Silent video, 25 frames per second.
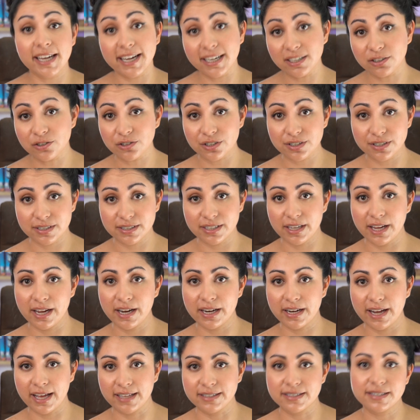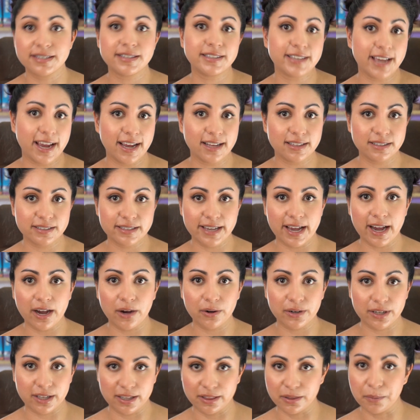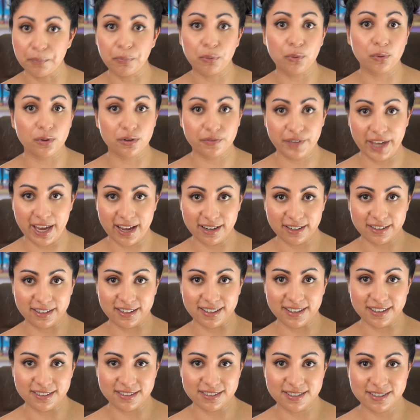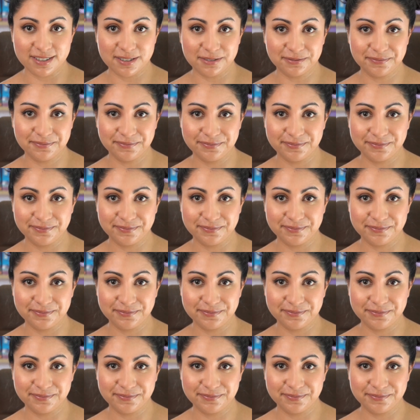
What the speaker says: interesting and stands out in the pool of candidates,